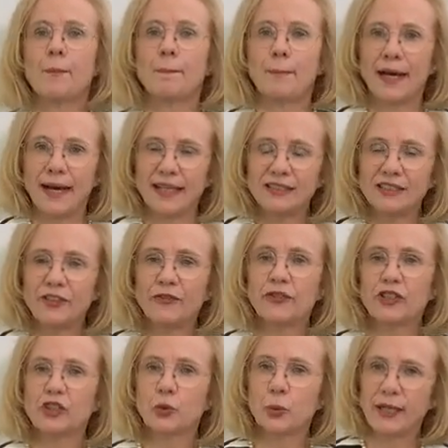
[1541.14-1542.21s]
But for
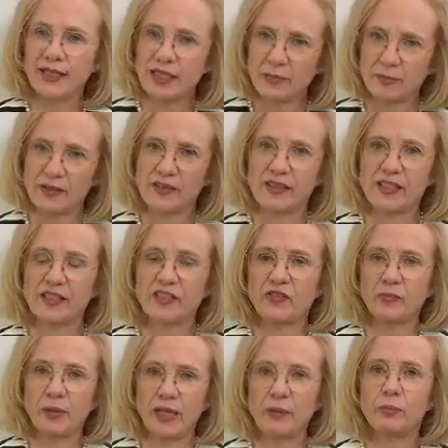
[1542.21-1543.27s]
20%
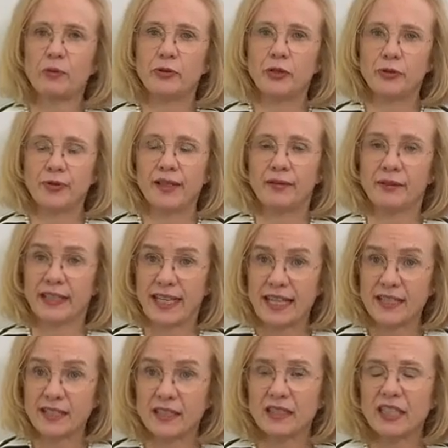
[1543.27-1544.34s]
of people who
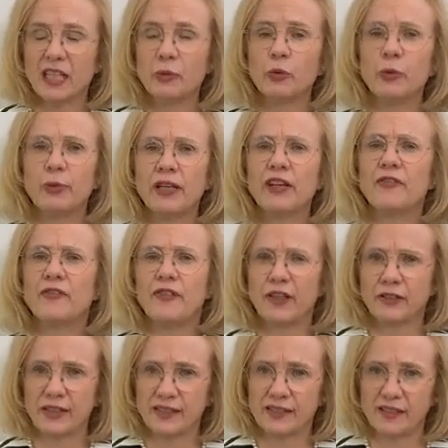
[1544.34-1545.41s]
get it, it will be a
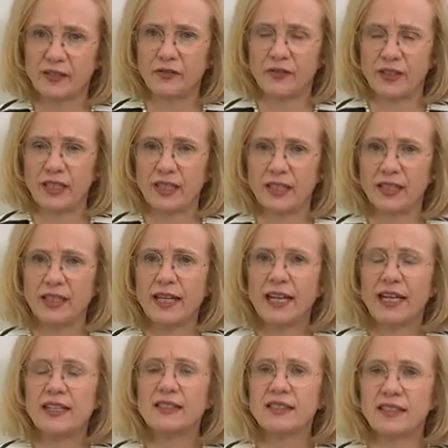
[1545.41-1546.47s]
very severe,
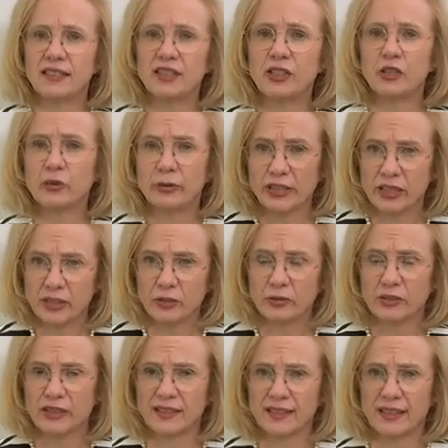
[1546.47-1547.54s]
indeed critical
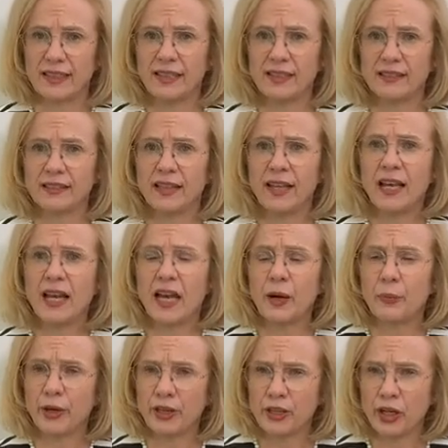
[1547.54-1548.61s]
disease.
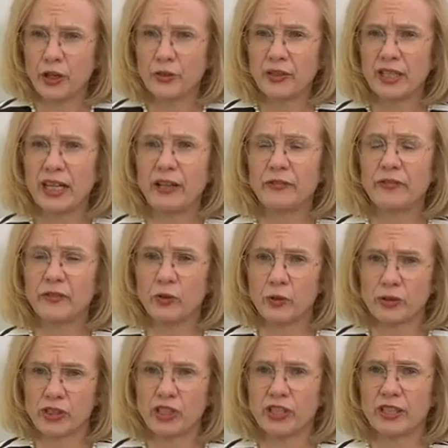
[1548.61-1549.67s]
And we know that
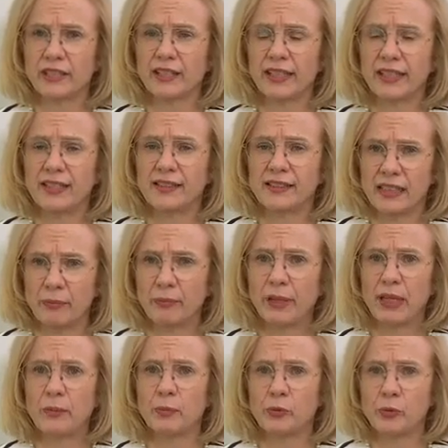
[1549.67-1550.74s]
unfortunately some
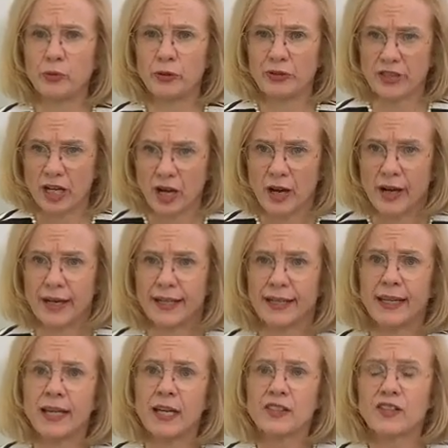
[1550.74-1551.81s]
people will die.
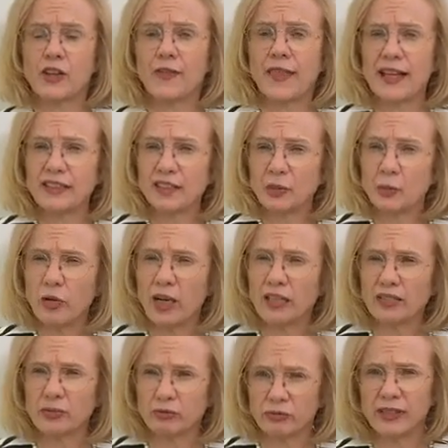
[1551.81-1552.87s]
So that's why
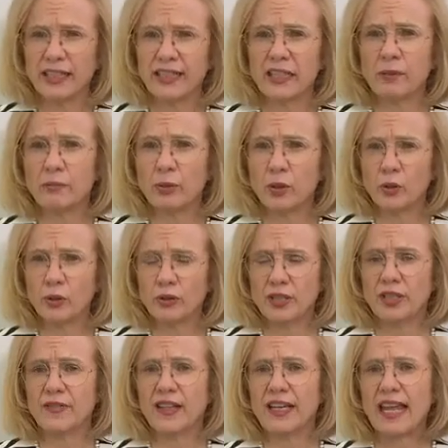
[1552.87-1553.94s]
it's really
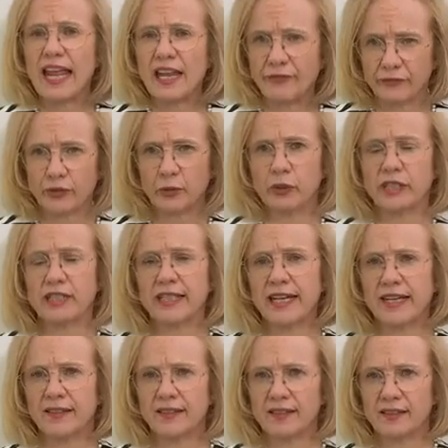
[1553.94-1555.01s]
important that everyone
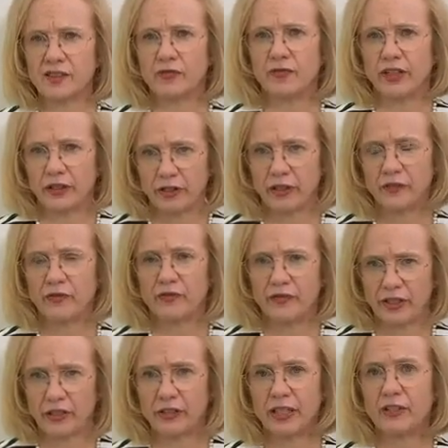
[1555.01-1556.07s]
take this very,
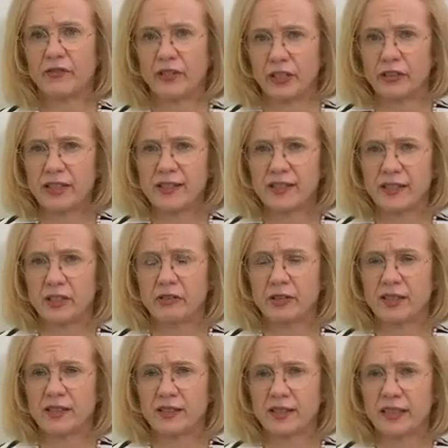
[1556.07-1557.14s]
very, very
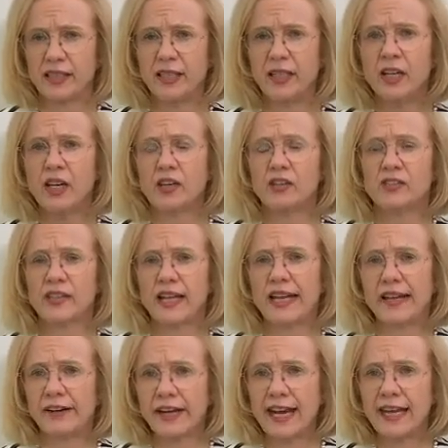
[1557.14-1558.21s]
seriously, because
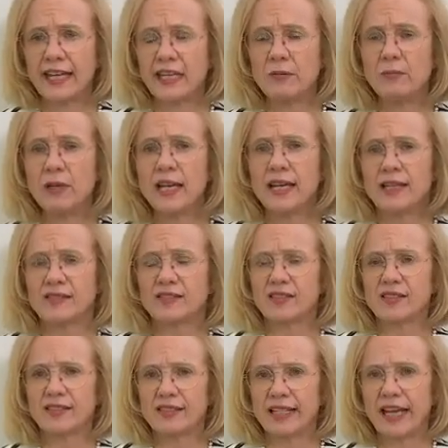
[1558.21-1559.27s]
our aim is
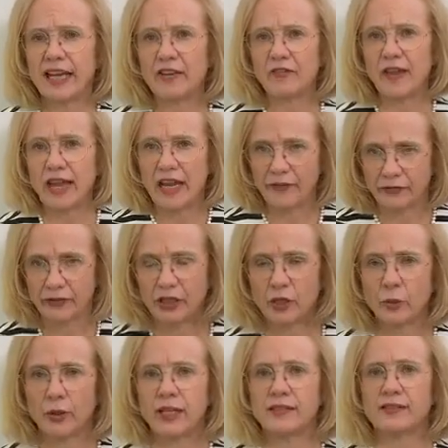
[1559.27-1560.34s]
to save every
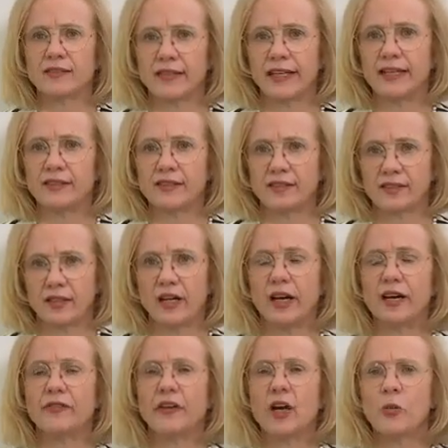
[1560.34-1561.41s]
Queenslander's
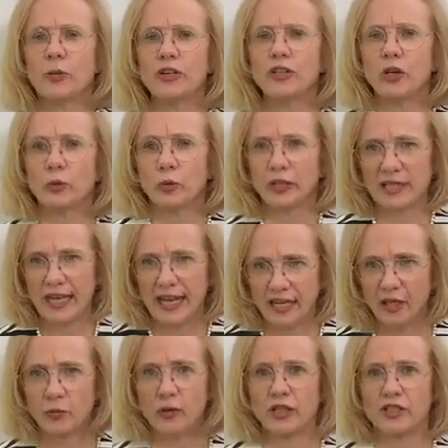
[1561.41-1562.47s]
life. We don't want
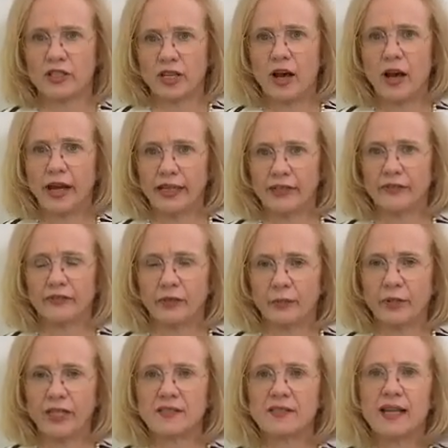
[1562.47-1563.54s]
anyone dying
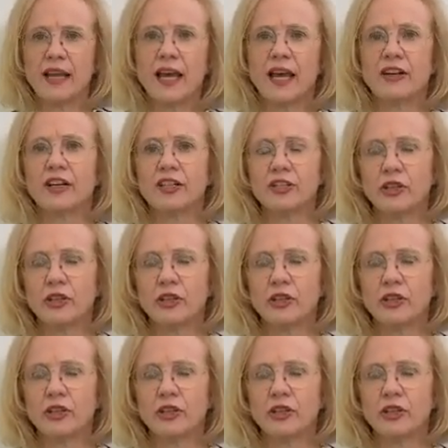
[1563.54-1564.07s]
from this. And I